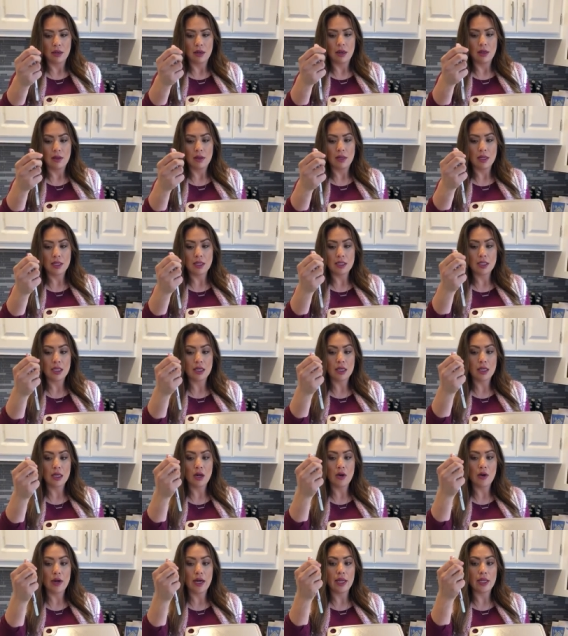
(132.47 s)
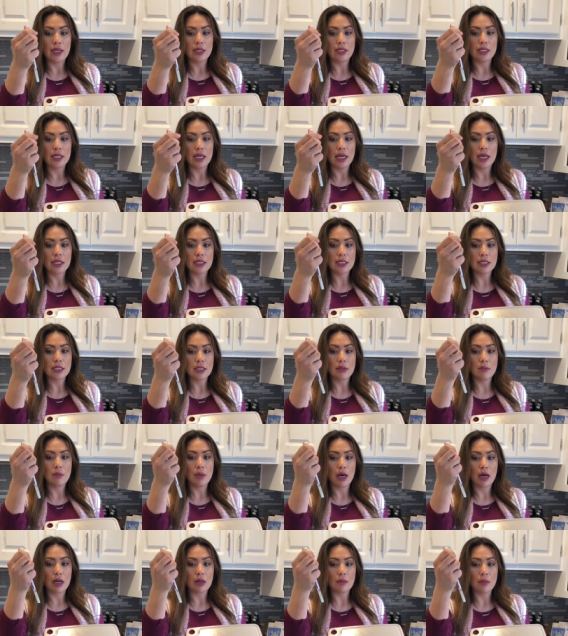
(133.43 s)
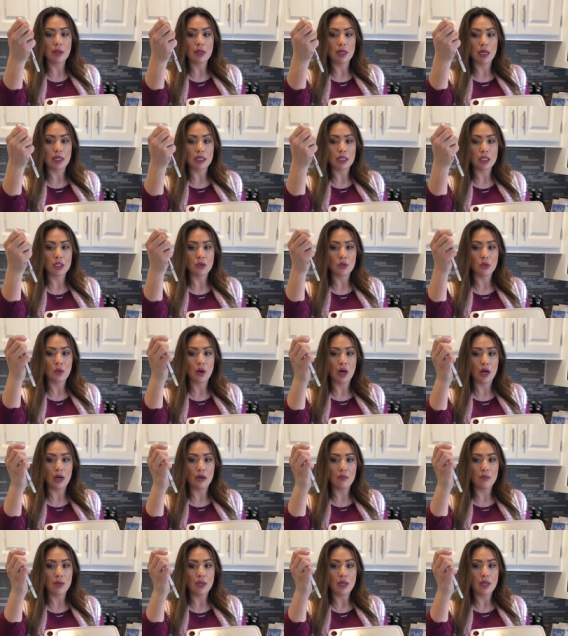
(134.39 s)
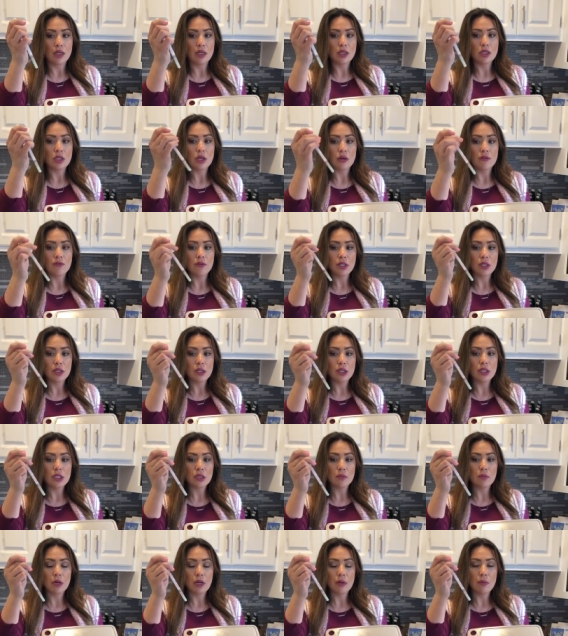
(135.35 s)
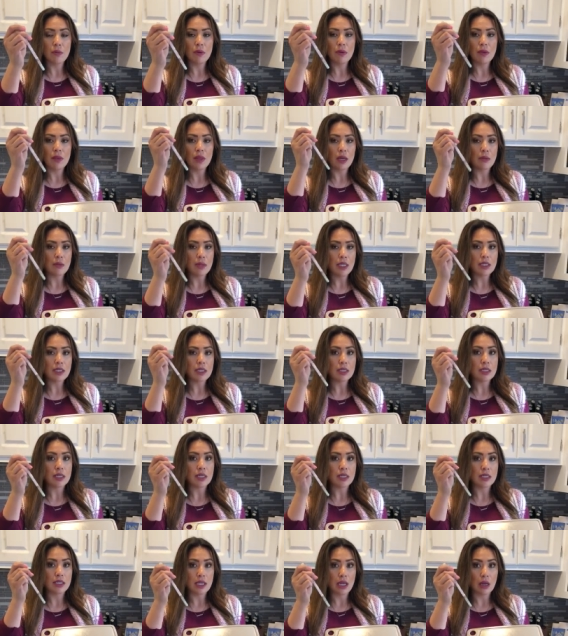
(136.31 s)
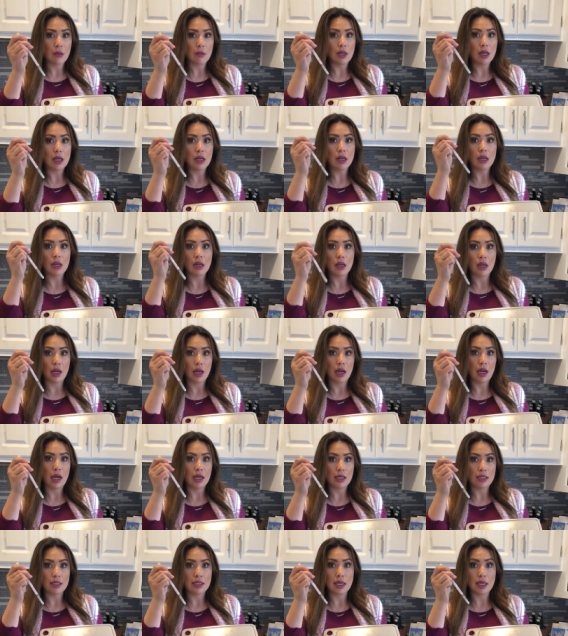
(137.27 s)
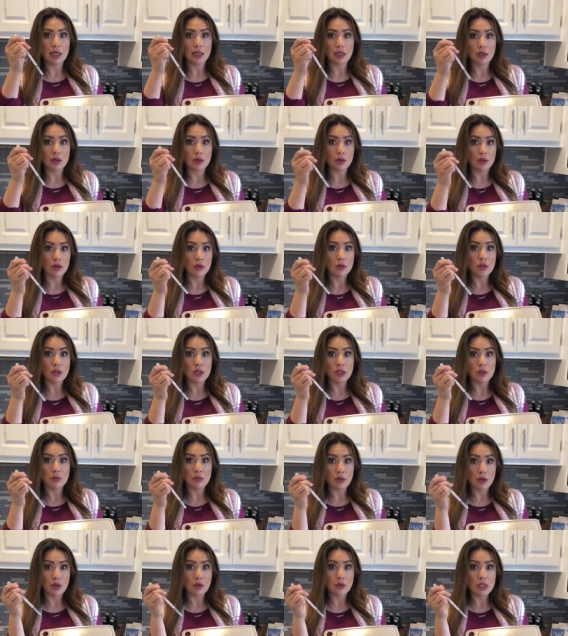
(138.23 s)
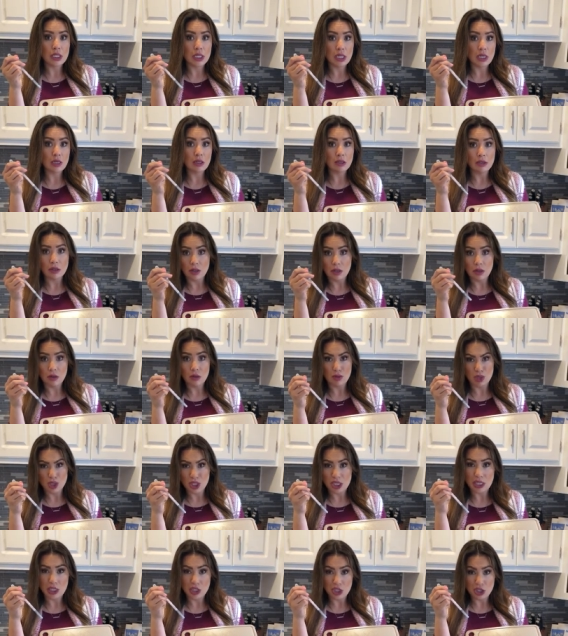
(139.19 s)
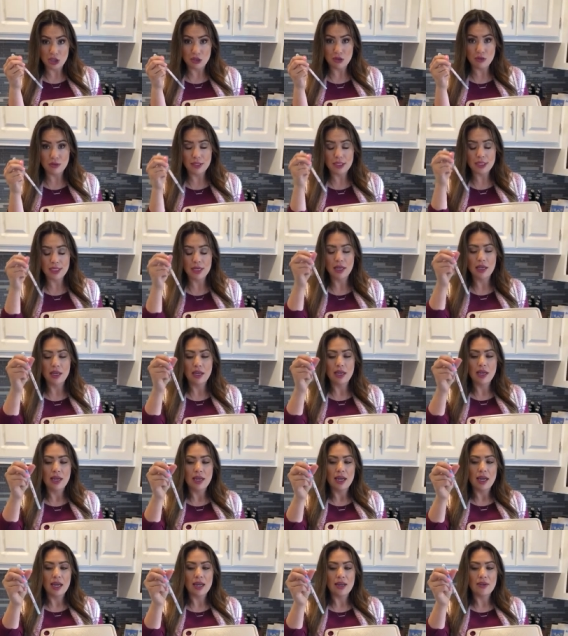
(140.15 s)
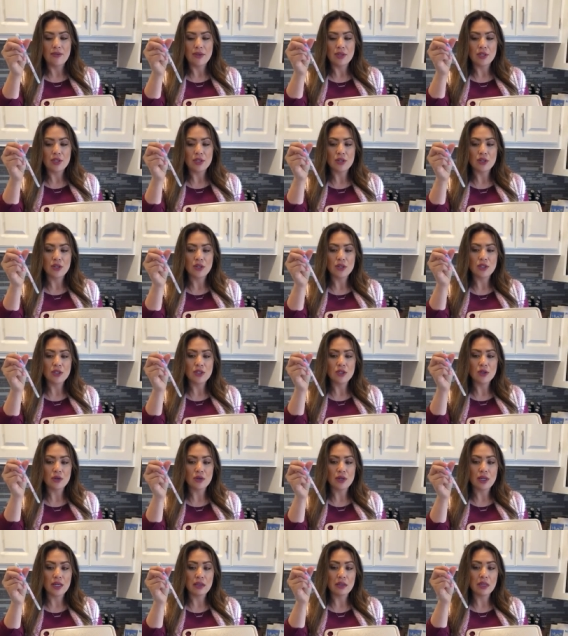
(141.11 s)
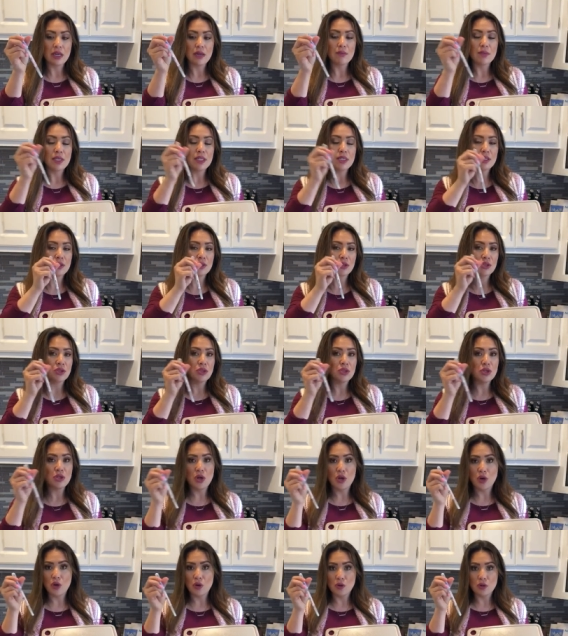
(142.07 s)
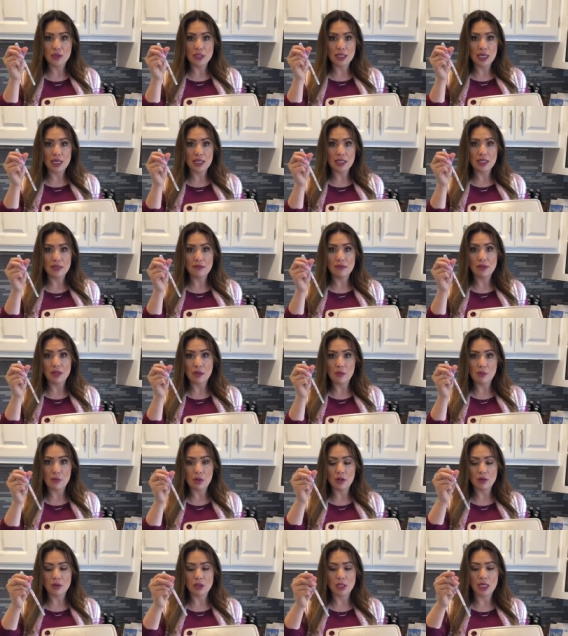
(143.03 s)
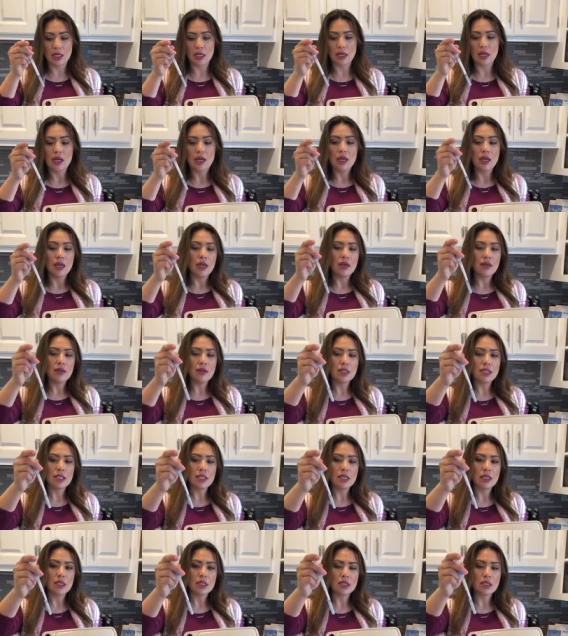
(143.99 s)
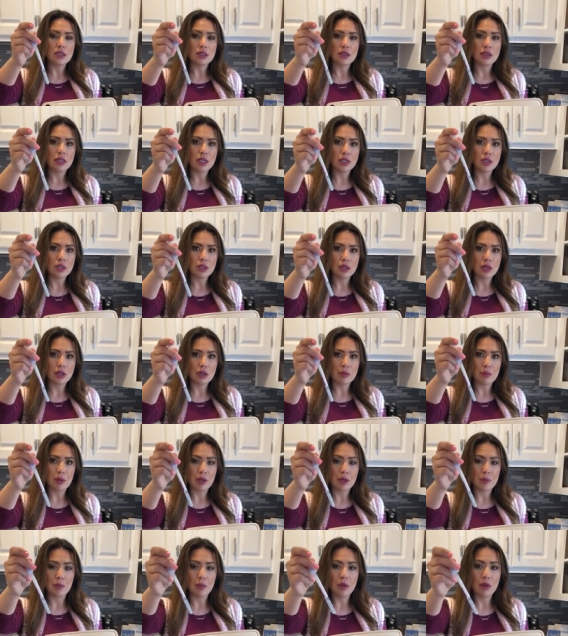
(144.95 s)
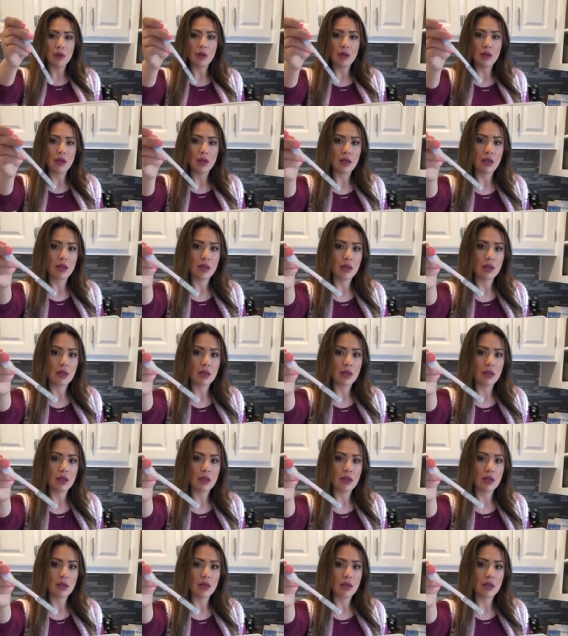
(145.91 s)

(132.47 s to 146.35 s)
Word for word: and then it's gonna go ahead and test the bottom of that swab. So if it turns purple, that means it's contaminated and it has that gross protein, you know, chicken juice. And if it turns green, that means there's no signs of any protein. You can see it's already turning purple.